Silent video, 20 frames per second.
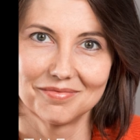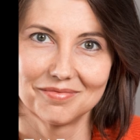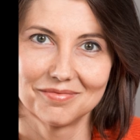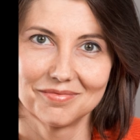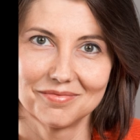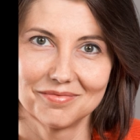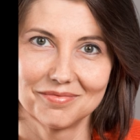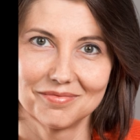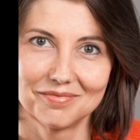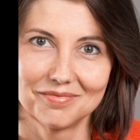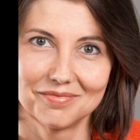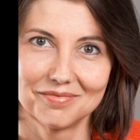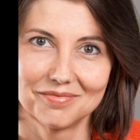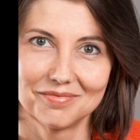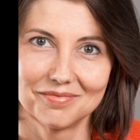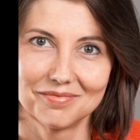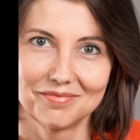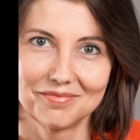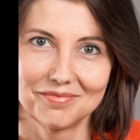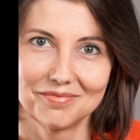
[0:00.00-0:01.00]

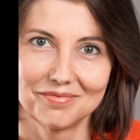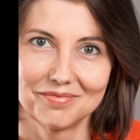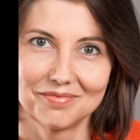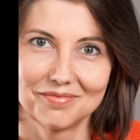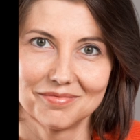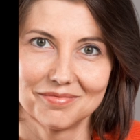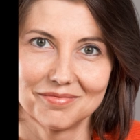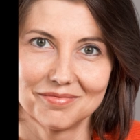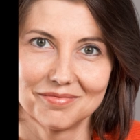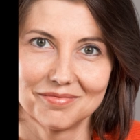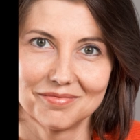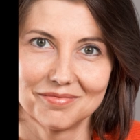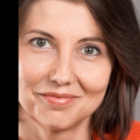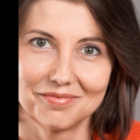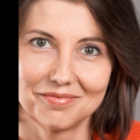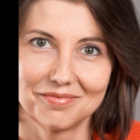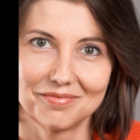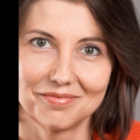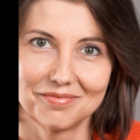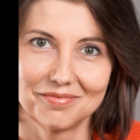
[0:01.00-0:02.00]

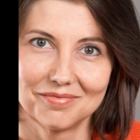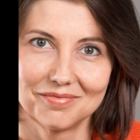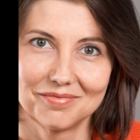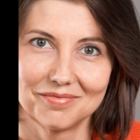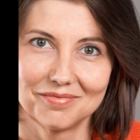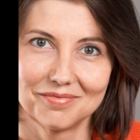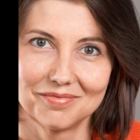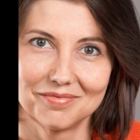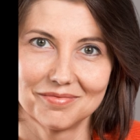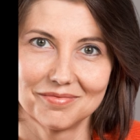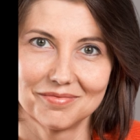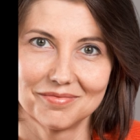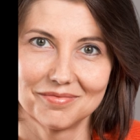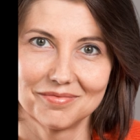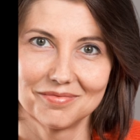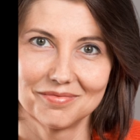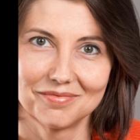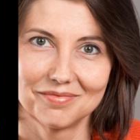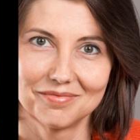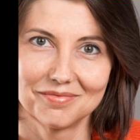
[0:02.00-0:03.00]

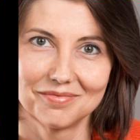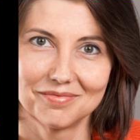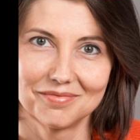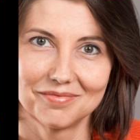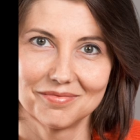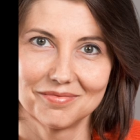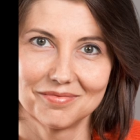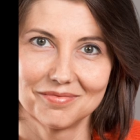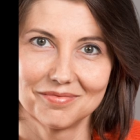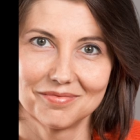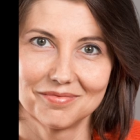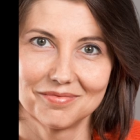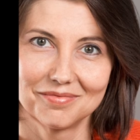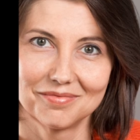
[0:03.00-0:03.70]
(no one is talking)